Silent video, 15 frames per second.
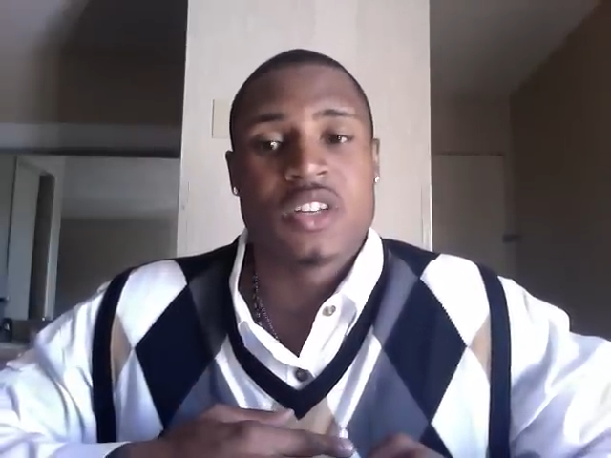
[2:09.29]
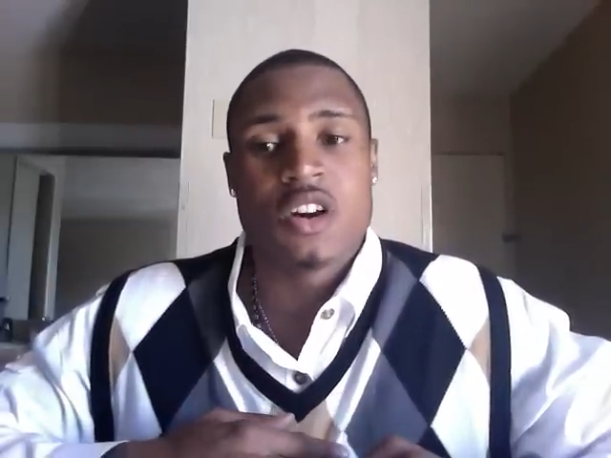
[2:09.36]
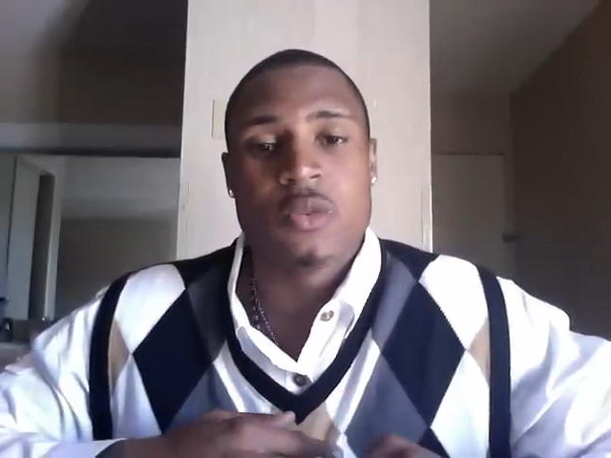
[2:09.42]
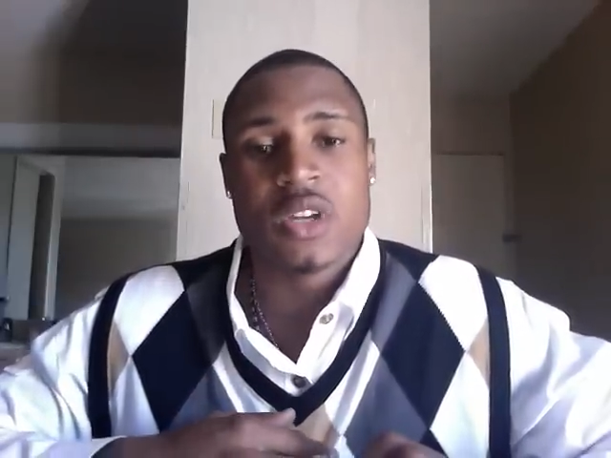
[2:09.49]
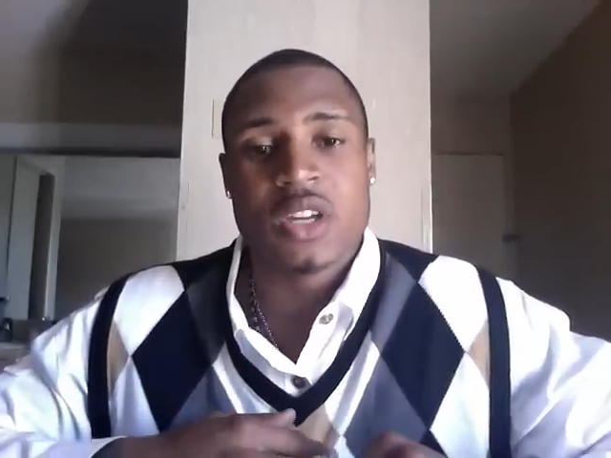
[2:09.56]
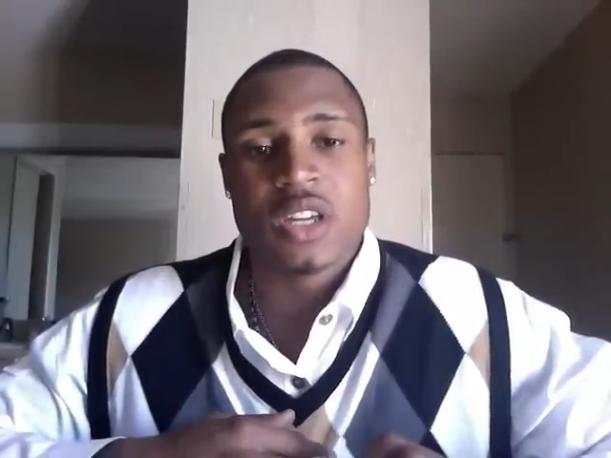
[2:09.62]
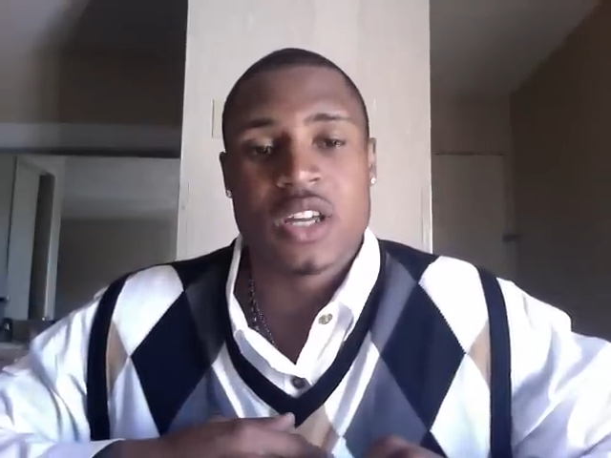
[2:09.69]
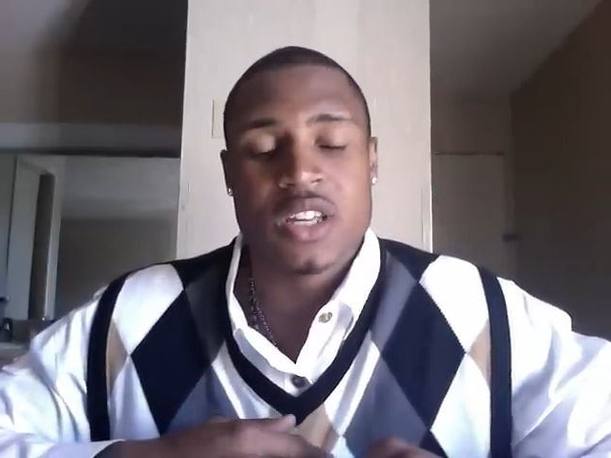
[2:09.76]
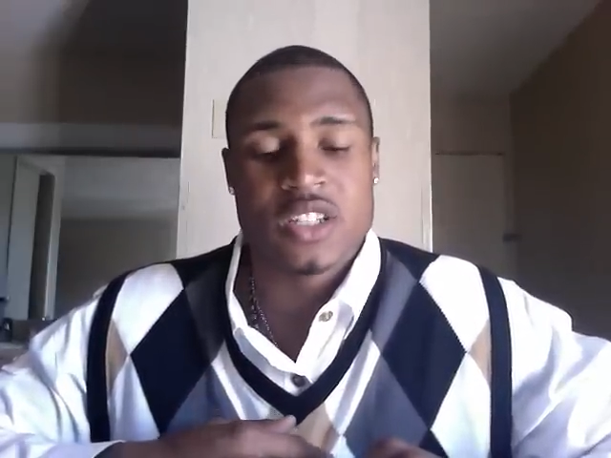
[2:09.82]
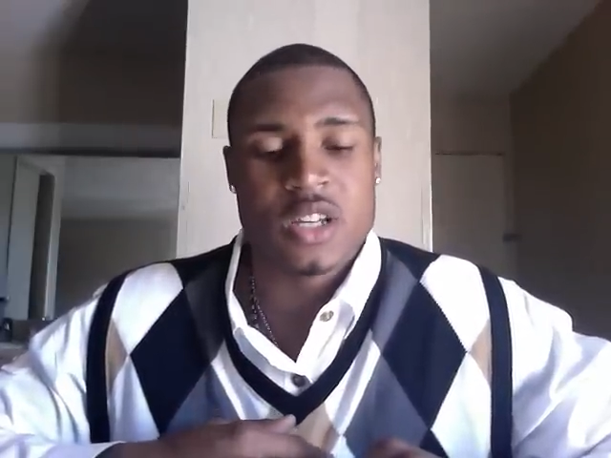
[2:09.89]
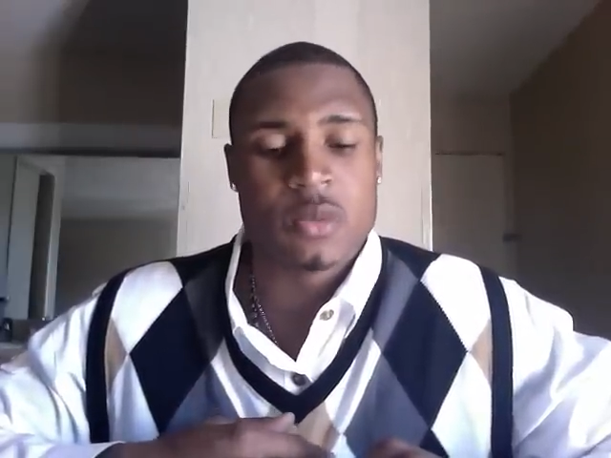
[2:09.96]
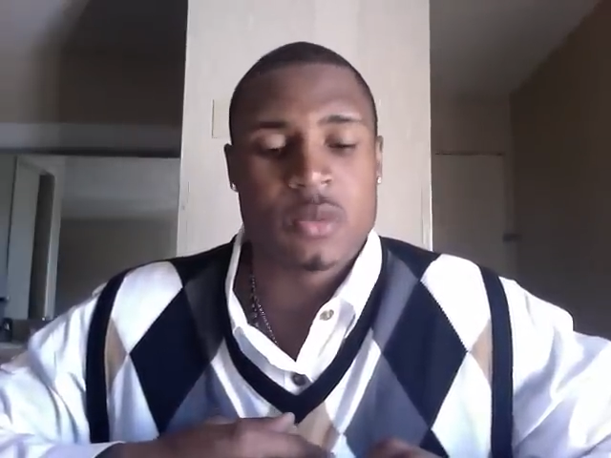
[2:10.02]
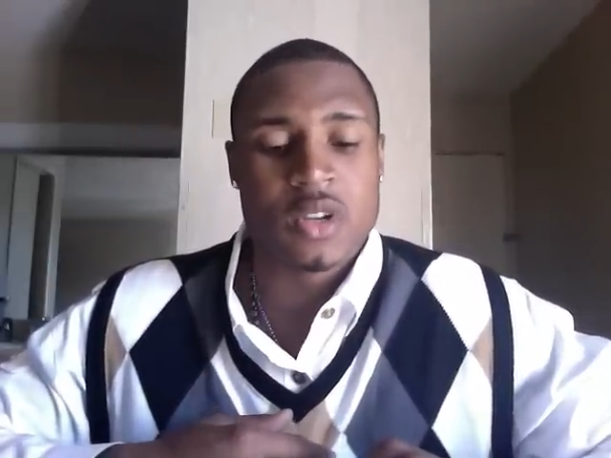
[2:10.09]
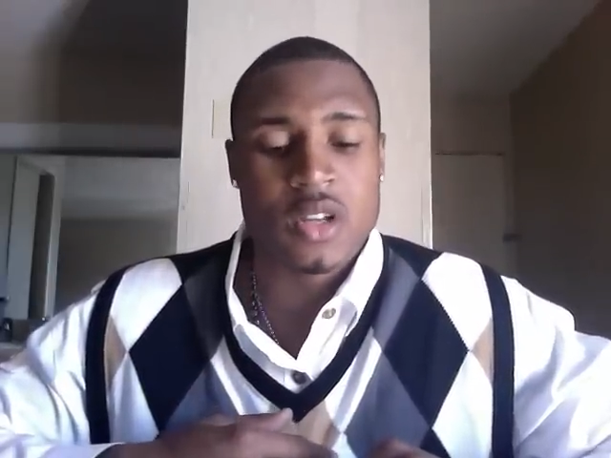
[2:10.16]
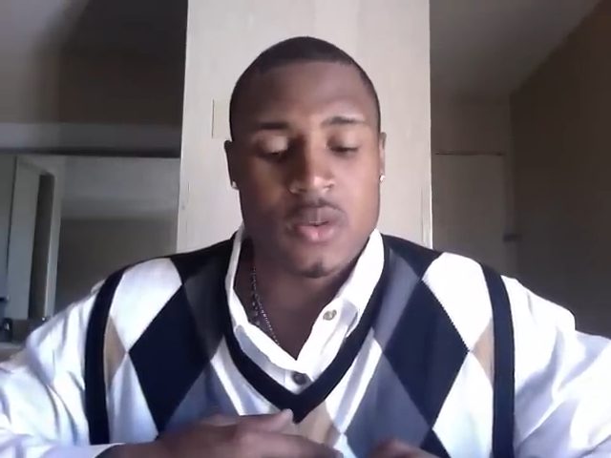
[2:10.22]
on weekends
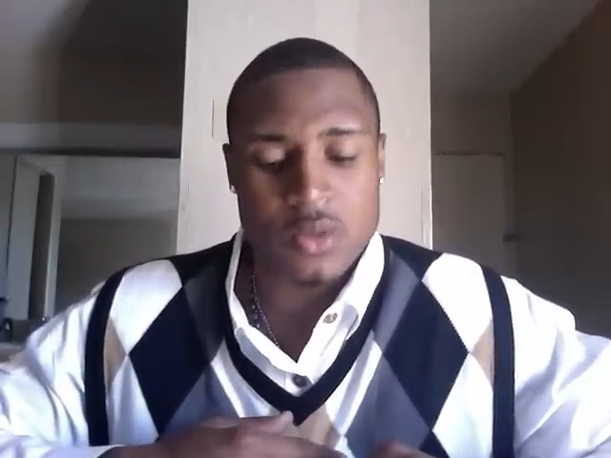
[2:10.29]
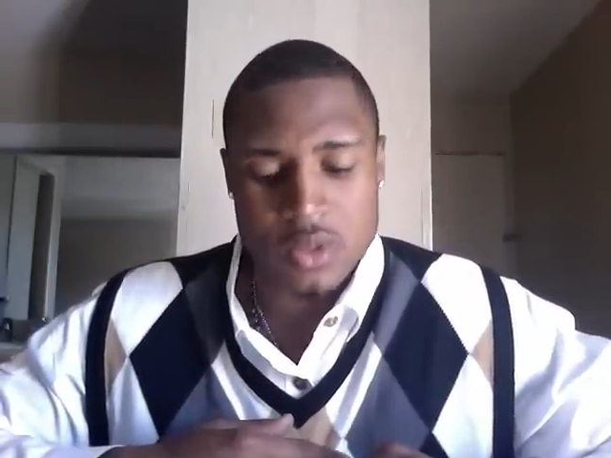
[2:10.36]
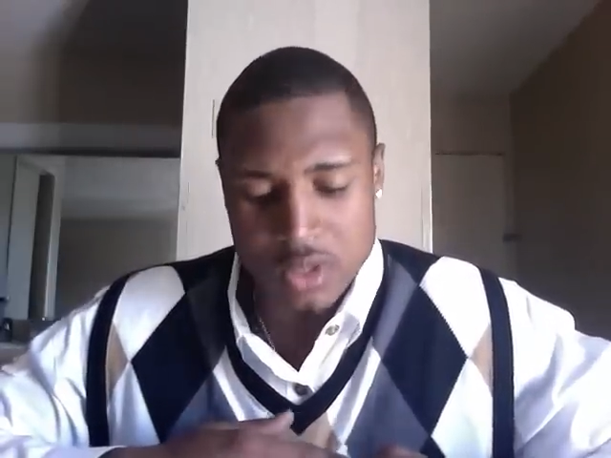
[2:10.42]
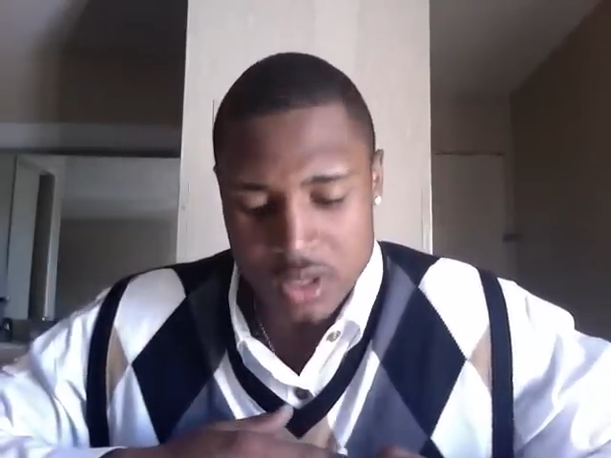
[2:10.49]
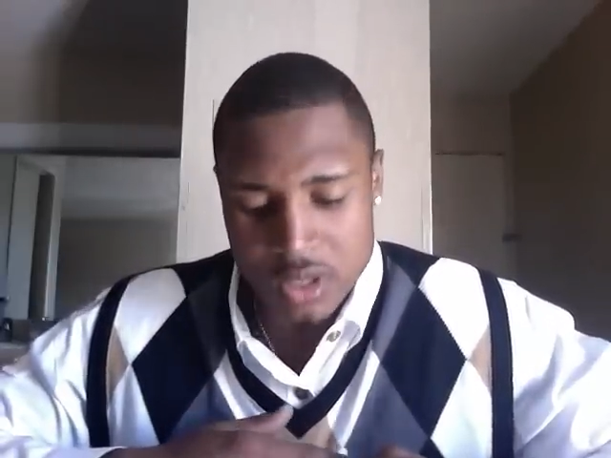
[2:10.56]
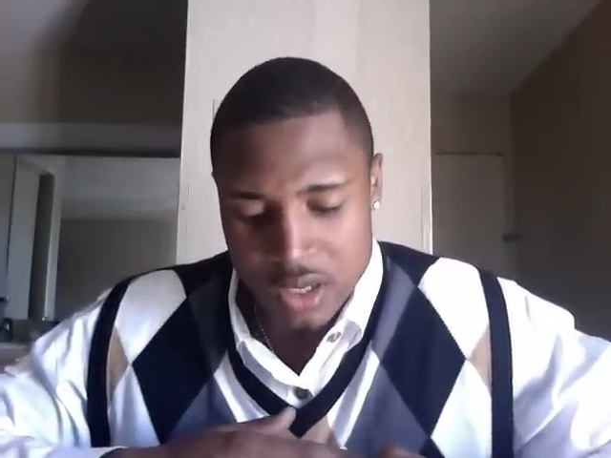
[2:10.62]
up close.